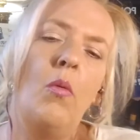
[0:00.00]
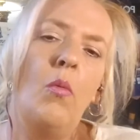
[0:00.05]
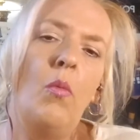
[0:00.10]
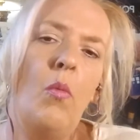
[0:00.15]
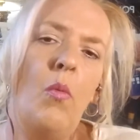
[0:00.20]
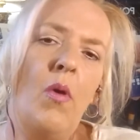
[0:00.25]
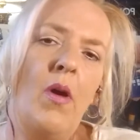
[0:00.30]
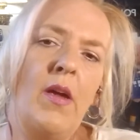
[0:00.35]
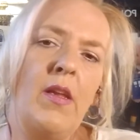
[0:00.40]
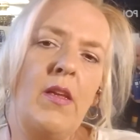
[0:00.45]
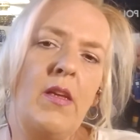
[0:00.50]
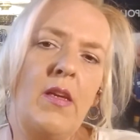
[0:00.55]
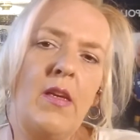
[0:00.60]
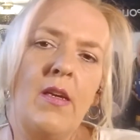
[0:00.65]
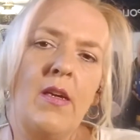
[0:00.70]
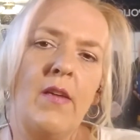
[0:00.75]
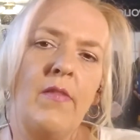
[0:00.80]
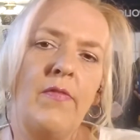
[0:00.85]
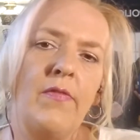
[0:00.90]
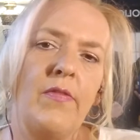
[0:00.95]
What
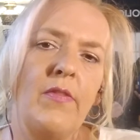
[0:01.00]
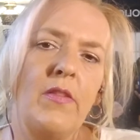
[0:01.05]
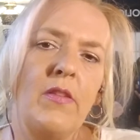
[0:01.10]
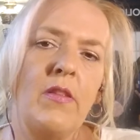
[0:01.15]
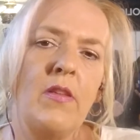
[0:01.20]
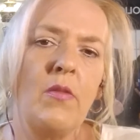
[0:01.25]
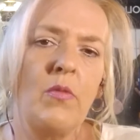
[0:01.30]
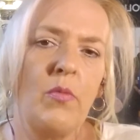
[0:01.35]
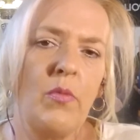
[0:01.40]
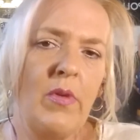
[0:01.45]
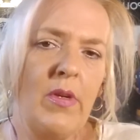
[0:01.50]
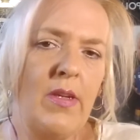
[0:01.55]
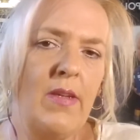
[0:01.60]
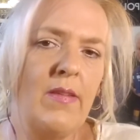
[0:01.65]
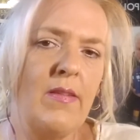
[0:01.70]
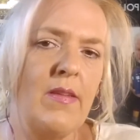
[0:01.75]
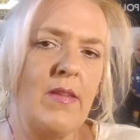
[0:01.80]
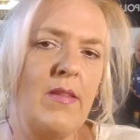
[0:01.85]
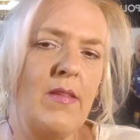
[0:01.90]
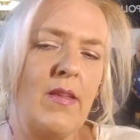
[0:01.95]
if the
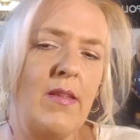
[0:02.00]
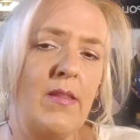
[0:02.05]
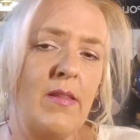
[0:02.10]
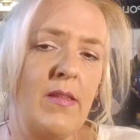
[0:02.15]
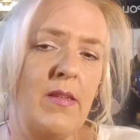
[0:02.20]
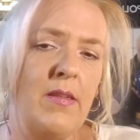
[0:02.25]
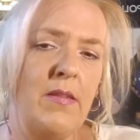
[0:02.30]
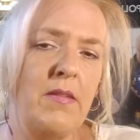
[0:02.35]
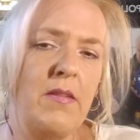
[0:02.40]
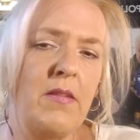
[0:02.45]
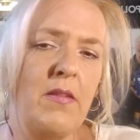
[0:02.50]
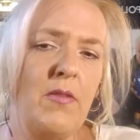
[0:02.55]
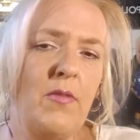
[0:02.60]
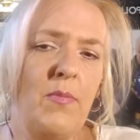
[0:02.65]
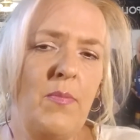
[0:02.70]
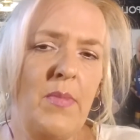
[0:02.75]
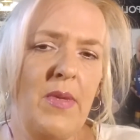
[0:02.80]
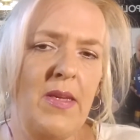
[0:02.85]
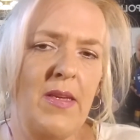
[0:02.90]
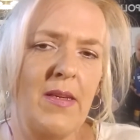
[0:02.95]
reason that these
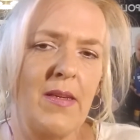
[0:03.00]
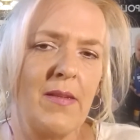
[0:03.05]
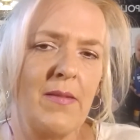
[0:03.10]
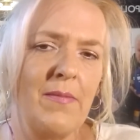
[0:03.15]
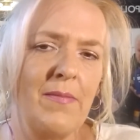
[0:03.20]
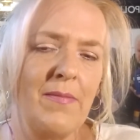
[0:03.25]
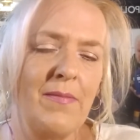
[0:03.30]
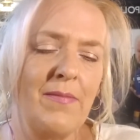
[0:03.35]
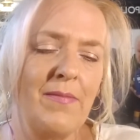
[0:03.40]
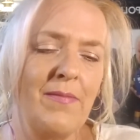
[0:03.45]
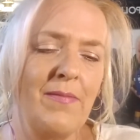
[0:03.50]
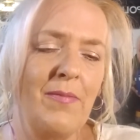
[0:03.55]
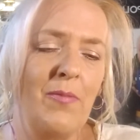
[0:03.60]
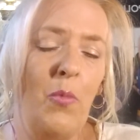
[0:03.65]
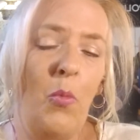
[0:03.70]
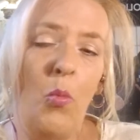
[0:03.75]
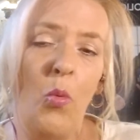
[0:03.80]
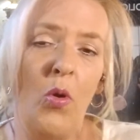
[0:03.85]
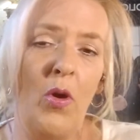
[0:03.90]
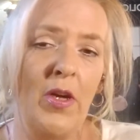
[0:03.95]
two men,
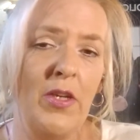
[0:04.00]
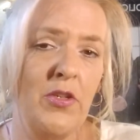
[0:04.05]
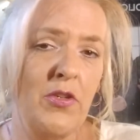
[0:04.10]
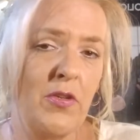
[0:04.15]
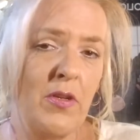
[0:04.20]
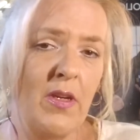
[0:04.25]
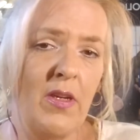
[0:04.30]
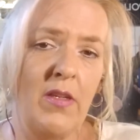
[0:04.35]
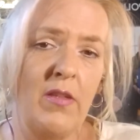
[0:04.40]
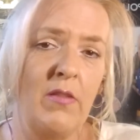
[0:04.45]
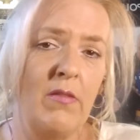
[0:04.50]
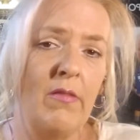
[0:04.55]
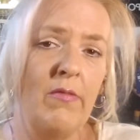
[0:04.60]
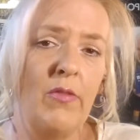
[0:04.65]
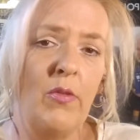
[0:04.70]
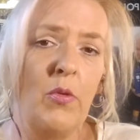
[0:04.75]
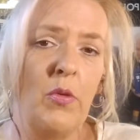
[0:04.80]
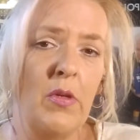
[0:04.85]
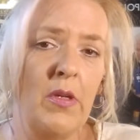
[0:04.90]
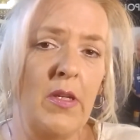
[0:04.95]
one trying to
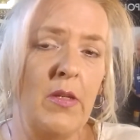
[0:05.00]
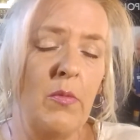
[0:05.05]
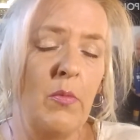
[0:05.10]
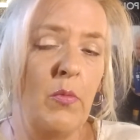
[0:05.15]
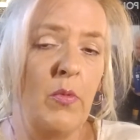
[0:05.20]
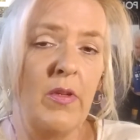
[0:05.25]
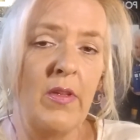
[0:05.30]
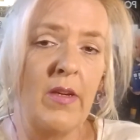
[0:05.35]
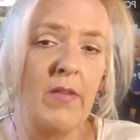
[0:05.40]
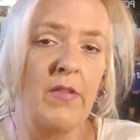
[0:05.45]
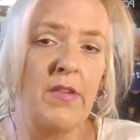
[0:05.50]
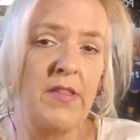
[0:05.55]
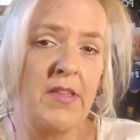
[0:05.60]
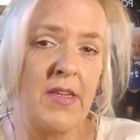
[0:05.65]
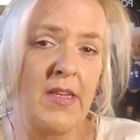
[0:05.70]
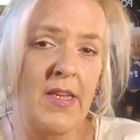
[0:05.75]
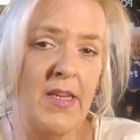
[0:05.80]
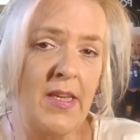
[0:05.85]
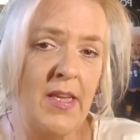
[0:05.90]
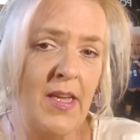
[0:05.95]
avoid with
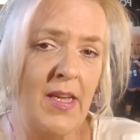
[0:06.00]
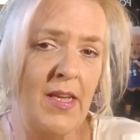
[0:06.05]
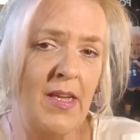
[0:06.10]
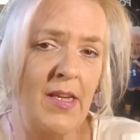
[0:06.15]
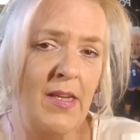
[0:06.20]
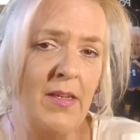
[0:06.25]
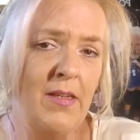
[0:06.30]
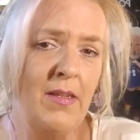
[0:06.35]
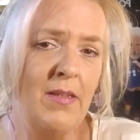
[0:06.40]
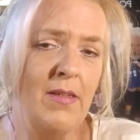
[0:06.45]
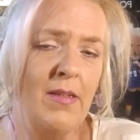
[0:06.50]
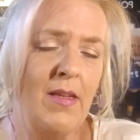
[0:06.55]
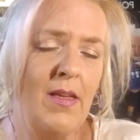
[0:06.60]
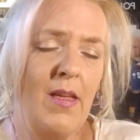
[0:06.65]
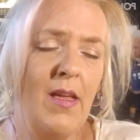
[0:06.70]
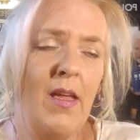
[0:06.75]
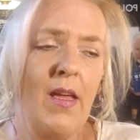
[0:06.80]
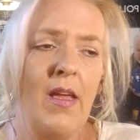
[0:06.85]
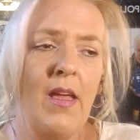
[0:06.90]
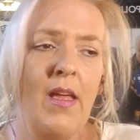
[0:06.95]
everything he can,
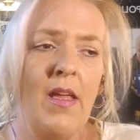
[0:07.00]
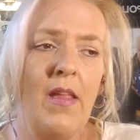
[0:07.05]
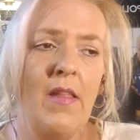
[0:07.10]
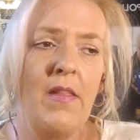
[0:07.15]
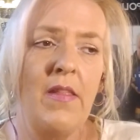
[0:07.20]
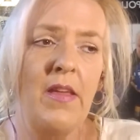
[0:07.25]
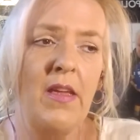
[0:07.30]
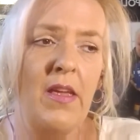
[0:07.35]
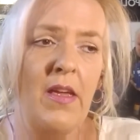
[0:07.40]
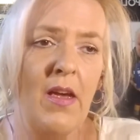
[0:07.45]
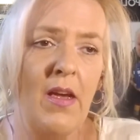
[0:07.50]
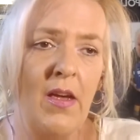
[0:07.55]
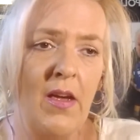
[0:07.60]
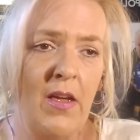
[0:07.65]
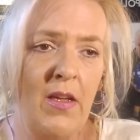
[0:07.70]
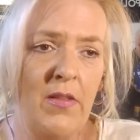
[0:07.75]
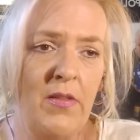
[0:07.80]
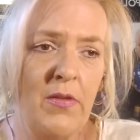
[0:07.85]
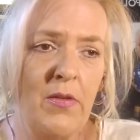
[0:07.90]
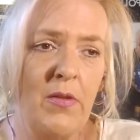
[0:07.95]
the
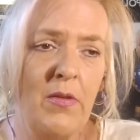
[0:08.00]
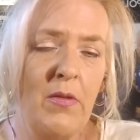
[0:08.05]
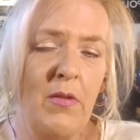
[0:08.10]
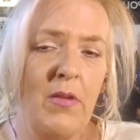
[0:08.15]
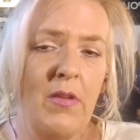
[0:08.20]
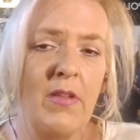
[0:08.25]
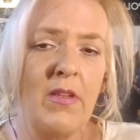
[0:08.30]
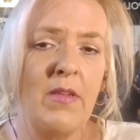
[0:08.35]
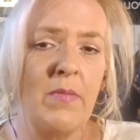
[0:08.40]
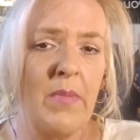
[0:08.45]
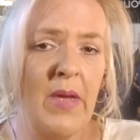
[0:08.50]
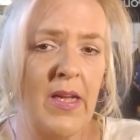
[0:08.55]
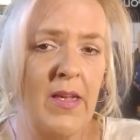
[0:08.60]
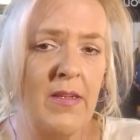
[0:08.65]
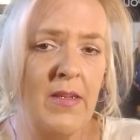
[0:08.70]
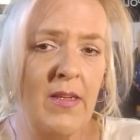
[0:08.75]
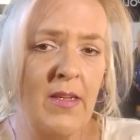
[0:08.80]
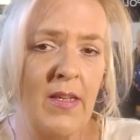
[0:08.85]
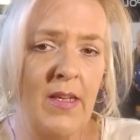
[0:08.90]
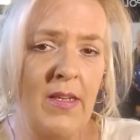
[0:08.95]
other
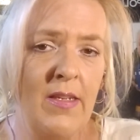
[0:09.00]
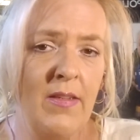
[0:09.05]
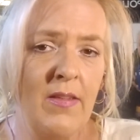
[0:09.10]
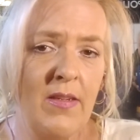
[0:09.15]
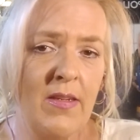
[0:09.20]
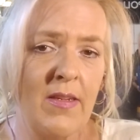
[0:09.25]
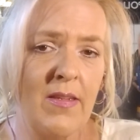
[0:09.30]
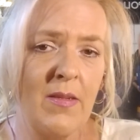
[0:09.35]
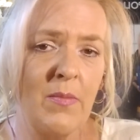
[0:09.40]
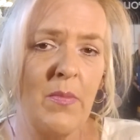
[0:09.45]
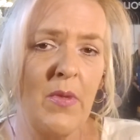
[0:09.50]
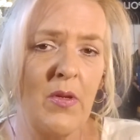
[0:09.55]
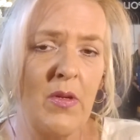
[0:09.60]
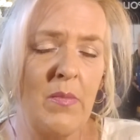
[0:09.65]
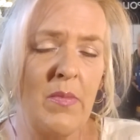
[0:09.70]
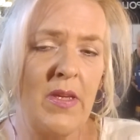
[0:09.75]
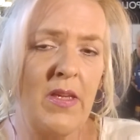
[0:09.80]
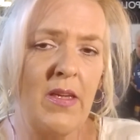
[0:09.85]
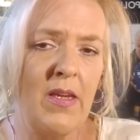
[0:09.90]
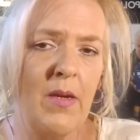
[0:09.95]
demanding his
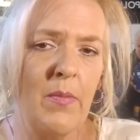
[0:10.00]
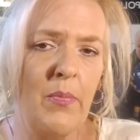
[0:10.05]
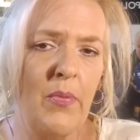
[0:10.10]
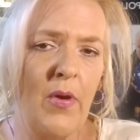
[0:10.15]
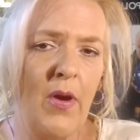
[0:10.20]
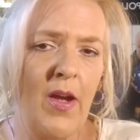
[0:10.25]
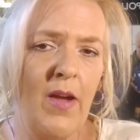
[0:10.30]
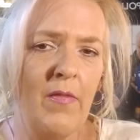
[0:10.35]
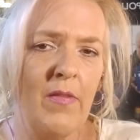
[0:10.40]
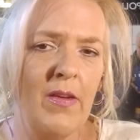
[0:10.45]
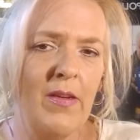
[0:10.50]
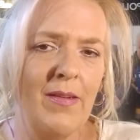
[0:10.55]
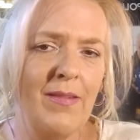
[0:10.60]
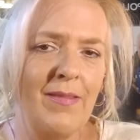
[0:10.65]
testimony be kept private,